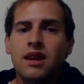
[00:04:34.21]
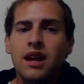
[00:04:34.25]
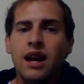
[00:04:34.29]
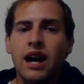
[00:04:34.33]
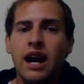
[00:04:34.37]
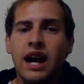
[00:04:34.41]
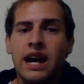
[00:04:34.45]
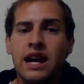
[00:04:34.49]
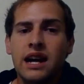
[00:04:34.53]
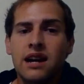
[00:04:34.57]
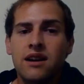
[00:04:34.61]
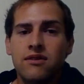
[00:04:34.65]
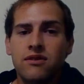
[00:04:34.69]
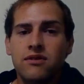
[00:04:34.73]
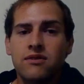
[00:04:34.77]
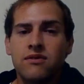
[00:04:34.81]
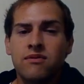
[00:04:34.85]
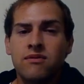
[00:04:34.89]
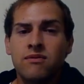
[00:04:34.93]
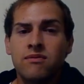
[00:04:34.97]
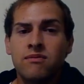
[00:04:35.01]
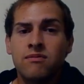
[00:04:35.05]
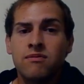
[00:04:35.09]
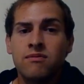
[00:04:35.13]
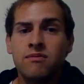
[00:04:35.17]

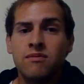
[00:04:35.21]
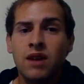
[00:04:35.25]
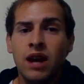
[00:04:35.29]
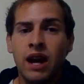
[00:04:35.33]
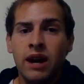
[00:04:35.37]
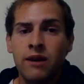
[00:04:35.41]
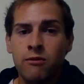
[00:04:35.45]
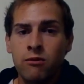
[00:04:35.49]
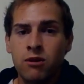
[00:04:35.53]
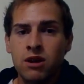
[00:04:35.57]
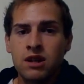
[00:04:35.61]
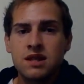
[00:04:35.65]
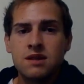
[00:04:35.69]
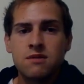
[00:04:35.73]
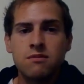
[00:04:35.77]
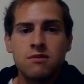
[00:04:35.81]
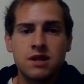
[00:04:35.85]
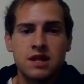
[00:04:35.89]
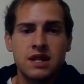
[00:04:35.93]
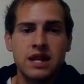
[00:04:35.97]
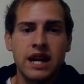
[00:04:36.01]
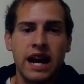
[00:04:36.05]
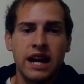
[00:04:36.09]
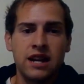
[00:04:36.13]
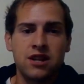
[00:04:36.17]
I once
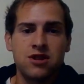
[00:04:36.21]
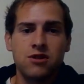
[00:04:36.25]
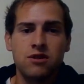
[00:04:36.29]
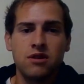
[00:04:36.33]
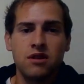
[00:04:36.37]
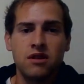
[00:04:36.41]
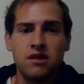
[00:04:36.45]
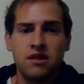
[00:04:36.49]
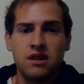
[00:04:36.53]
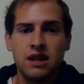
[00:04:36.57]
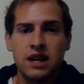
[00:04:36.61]
was natural.